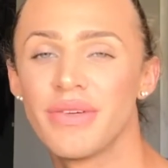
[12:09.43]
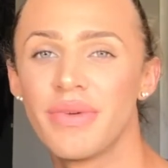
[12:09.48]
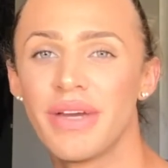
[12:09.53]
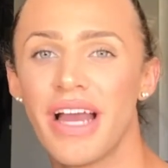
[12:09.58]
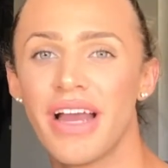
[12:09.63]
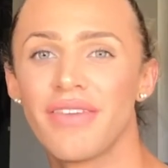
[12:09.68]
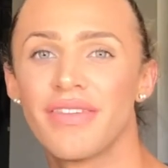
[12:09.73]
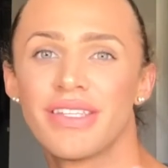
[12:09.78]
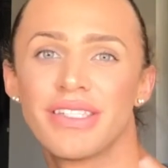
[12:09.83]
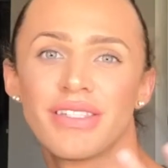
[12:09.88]
We
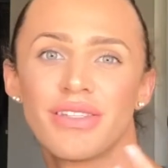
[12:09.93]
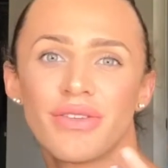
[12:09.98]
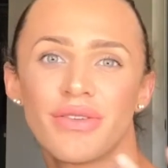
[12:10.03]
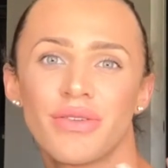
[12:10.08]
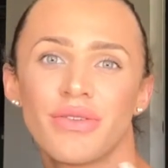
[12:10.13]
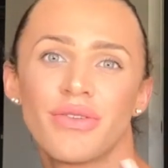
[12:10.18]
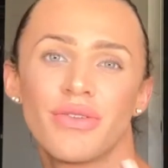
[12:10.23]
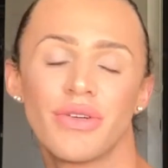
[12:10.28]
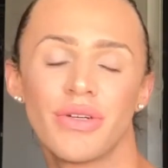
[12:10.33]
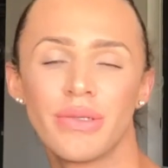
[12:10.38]
have this
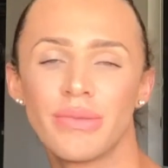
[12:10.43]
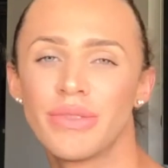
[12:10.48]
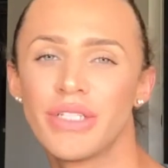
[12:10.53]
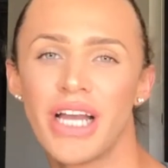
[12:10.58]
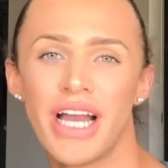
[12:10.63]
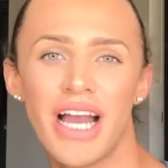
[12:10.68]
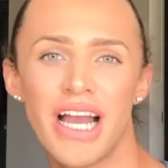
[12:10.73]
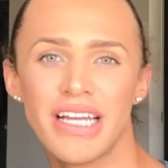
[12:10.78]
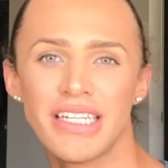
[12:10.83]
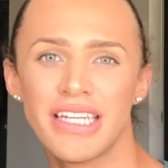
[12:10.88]
little group
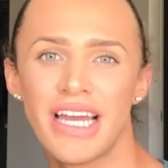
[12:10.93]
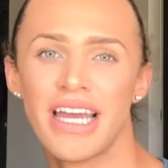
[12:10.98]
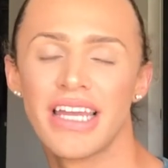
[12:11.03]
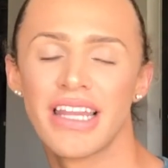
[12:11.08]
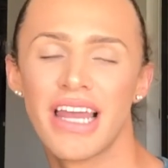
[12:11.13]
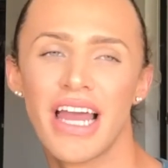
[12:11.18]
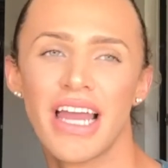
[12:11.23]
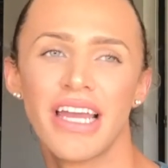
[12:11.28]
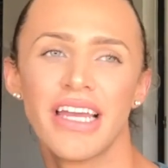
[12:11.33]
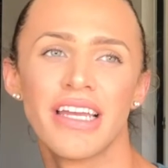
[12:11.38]
chat, and
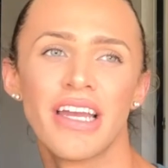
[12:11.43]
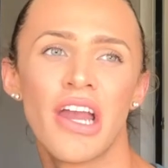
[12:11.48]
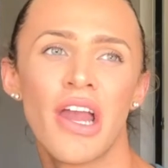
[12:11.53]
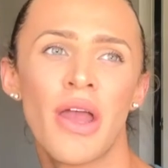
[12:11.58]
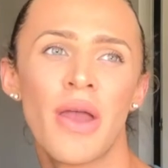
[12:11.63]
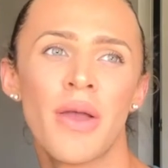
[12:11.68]
like,